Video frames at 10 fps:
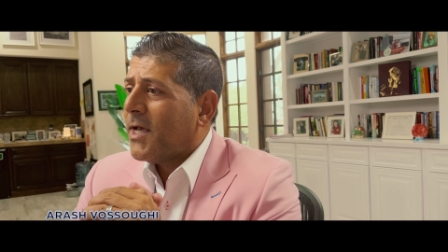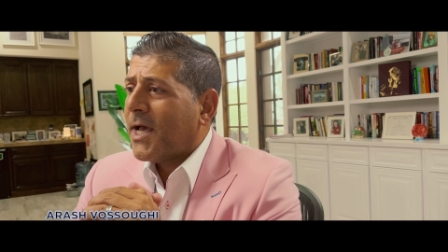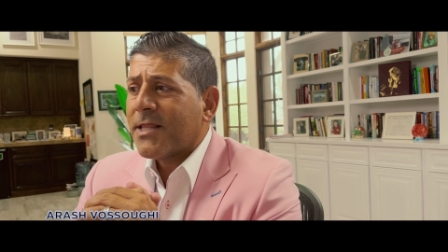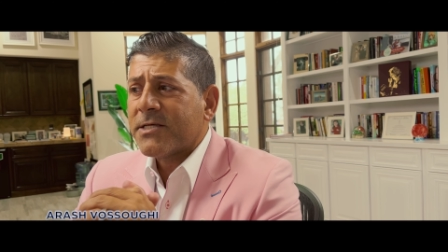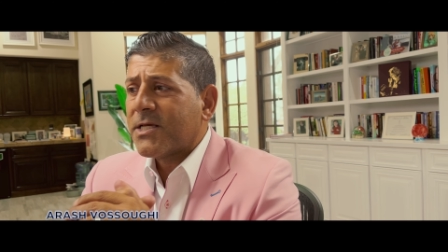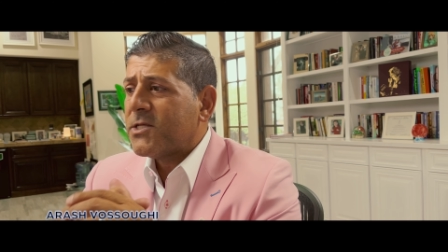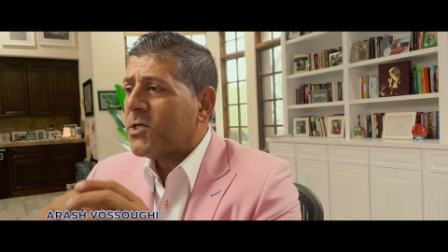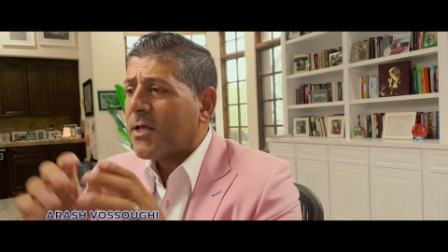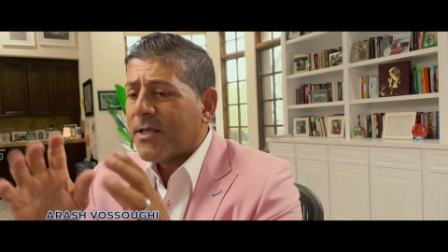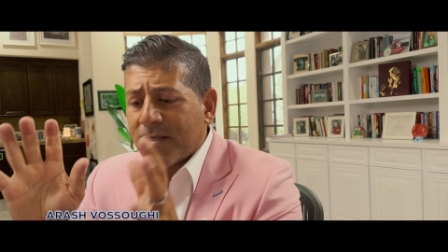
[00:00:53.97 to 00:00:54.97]
And
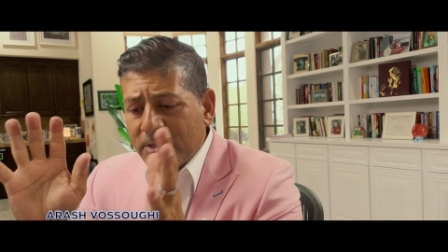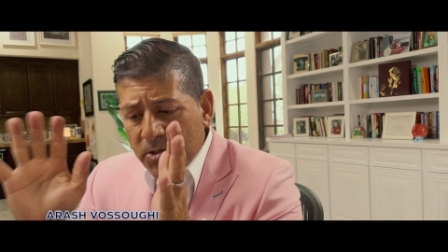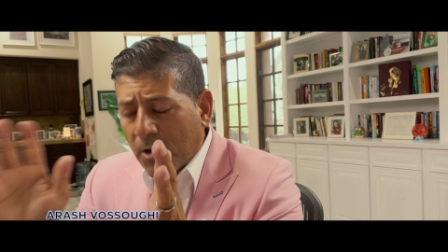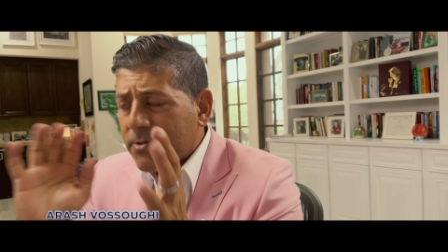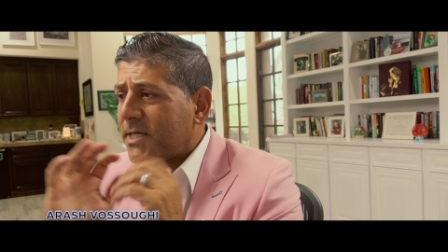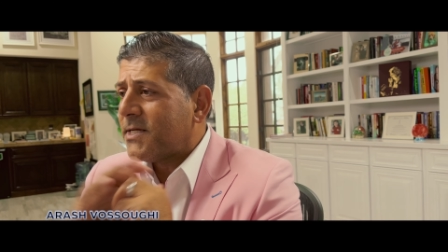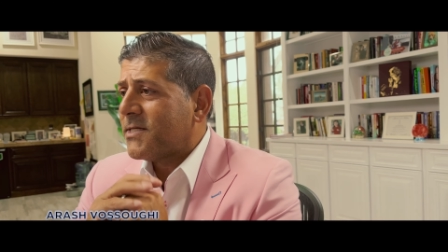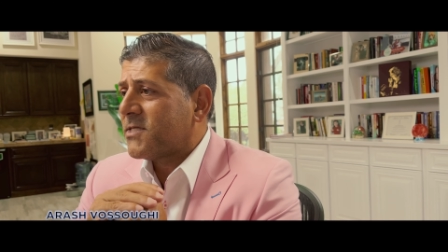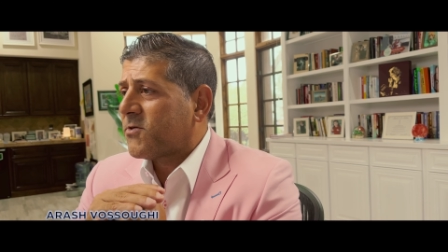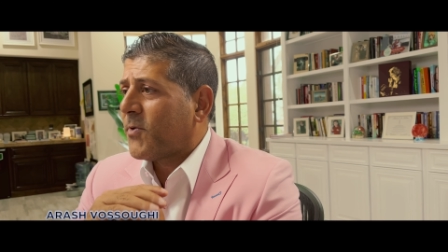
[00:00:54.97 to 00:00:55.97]
listen, you don't need to
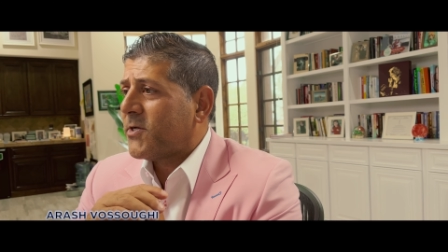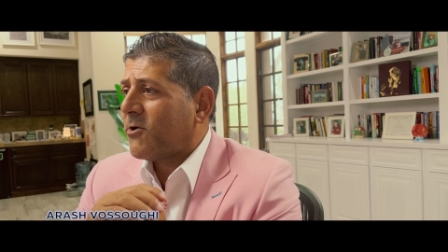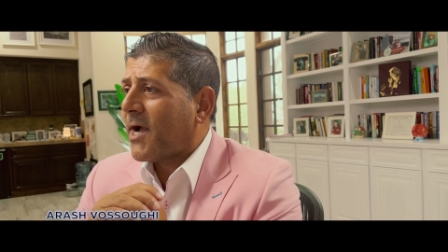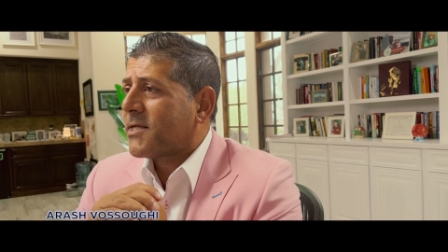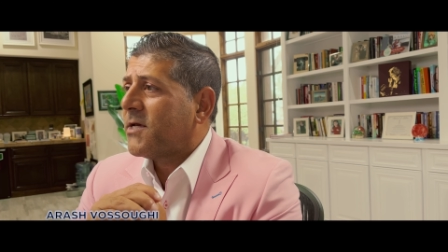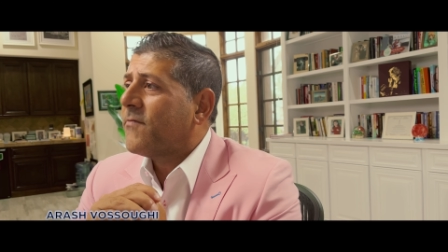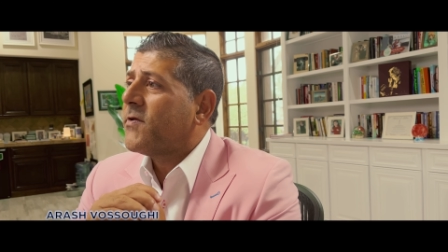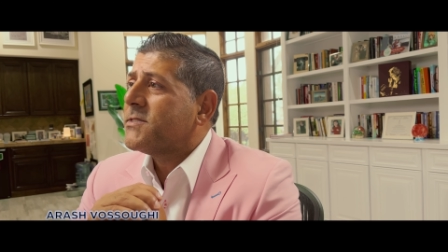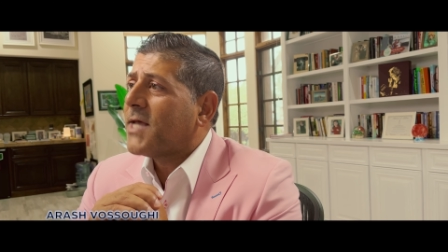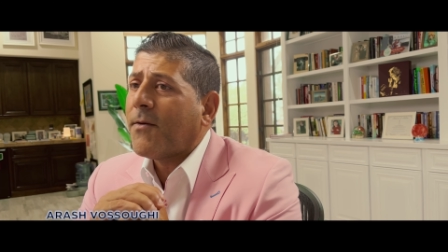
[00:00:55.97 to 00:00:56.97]
discipline your
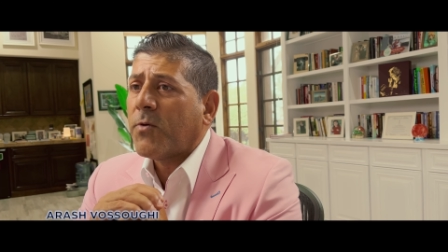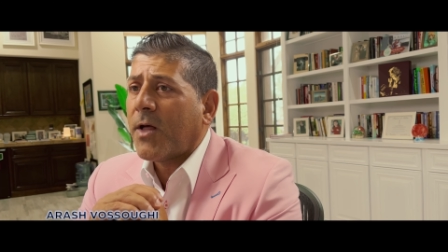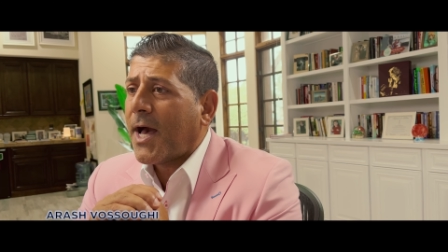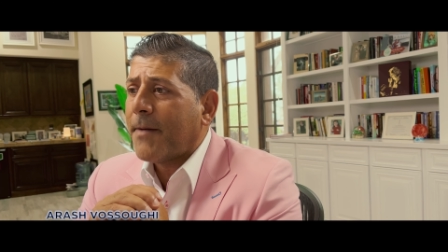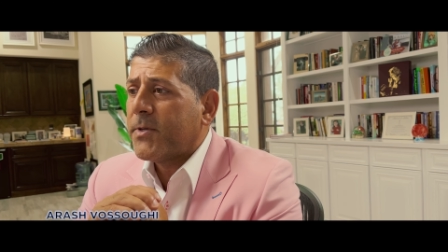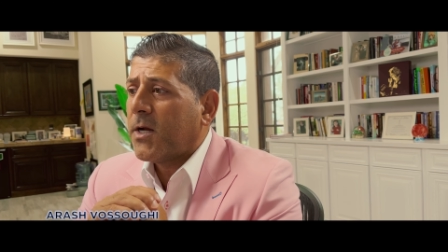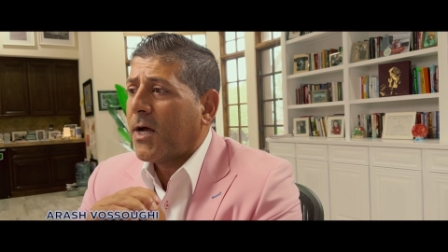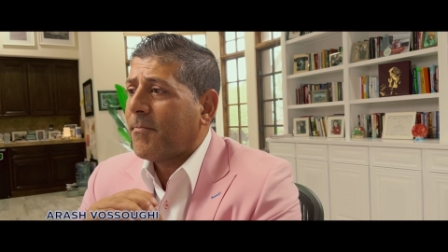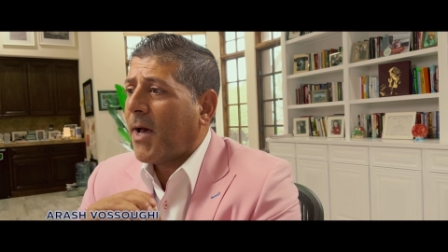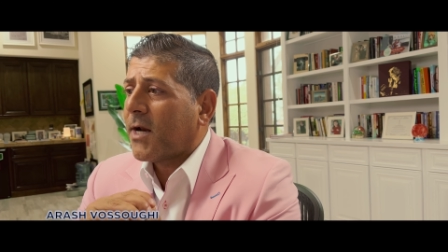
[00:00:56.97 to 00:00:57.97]
activities. That will happen
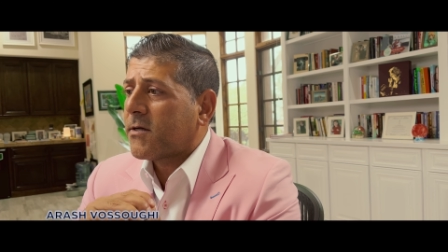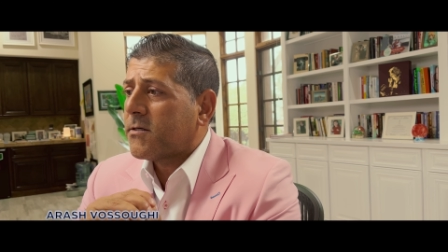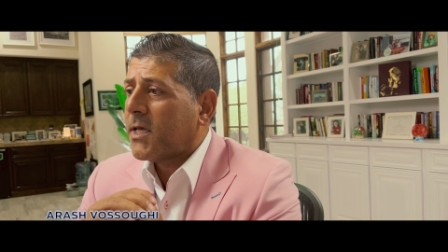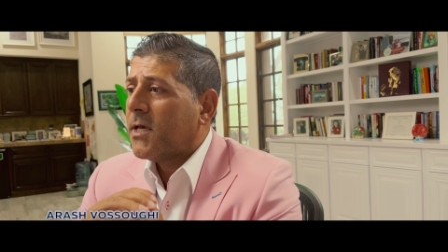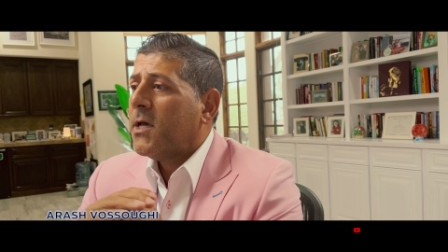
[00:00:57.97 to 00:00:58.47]
automatically.